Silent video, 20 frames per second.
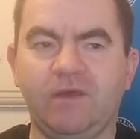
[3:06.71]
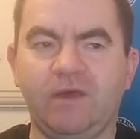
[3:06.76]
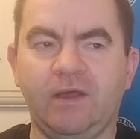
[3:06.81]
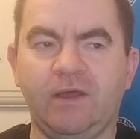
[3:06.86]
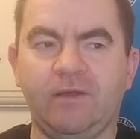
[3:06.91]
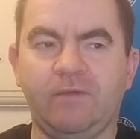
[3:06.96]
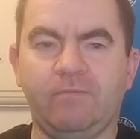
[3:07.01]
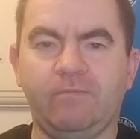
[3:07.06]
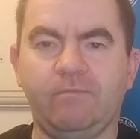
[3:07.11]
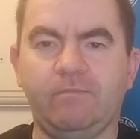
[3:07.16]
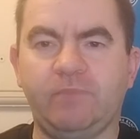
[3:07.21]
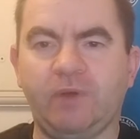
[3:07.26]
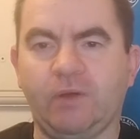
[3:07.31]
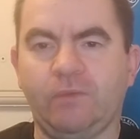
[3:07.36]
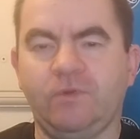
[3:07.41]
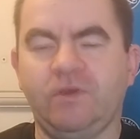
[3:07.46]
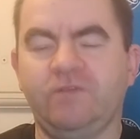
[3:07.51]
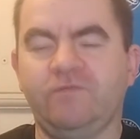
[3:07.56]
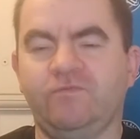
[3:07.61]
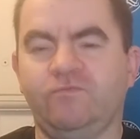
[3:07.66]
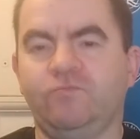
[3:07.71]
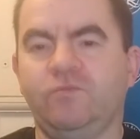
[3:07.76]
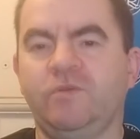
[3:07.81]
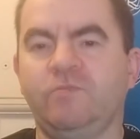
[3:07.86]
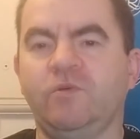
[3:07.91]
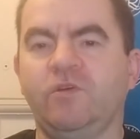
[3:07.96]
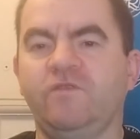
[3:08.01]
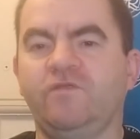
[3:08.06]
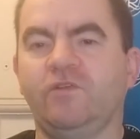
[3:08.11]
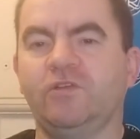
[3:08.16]
But we
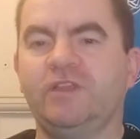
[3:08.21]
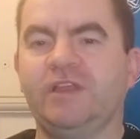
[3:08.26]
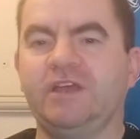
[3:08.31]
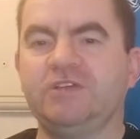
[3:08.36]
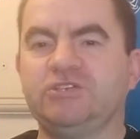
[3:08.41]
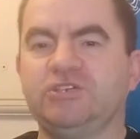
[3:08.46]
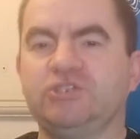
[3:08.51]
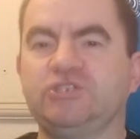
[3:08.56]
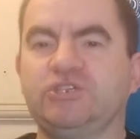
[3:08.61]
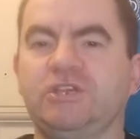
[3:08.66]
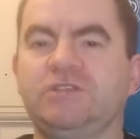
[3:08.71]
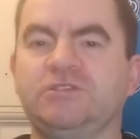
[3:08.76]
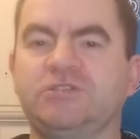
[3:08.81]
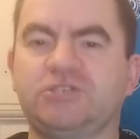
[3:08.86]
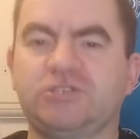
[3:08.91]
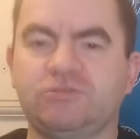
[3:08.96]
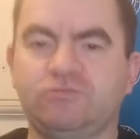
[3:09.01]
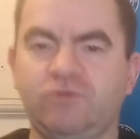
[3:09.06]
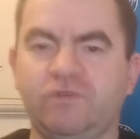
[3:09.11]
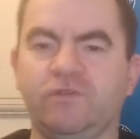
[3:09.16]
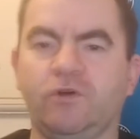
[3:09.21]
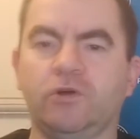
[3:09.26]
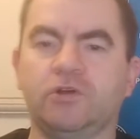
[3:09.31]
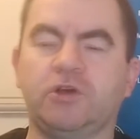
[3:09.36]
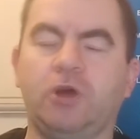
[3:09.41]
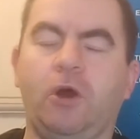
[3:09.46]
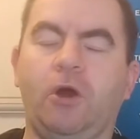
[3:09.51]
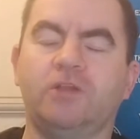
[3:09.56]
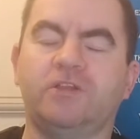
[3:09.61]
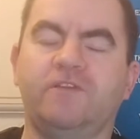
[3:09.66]
move on, ladies and gents. We've
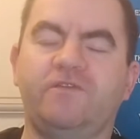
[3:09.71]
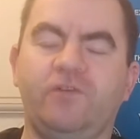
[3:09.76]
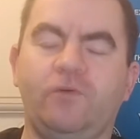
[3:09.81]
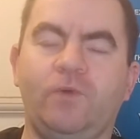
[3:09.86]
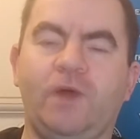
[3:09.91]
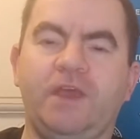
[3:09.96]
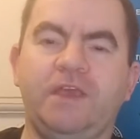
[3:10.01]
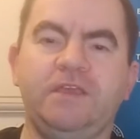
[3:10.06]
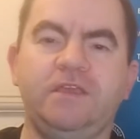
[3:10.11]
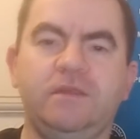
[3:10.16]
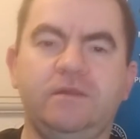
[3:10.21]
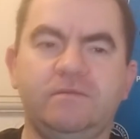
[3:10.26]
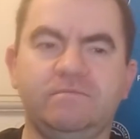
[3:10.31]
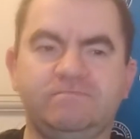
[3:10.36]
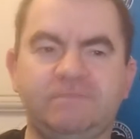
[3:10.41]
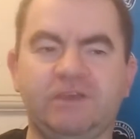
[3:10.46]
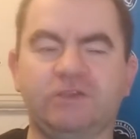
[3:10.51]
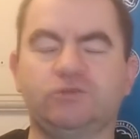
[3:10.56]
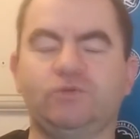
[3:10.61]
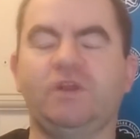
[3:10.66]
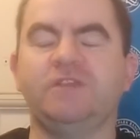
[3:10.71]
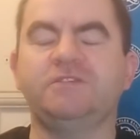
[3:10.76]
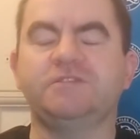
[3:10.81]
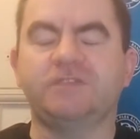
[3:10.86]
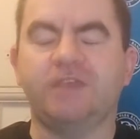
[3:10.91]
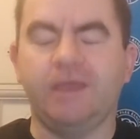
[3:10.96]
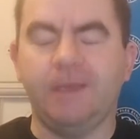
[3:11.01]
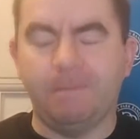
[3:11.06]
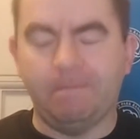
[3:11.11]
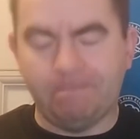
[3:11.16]
got Cardiff away next
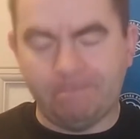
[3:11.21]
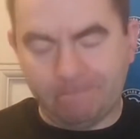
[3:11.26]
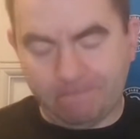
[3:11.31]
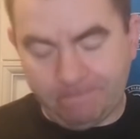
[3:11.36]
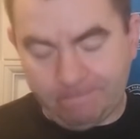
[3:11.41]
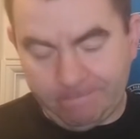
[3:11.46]
Wednesday.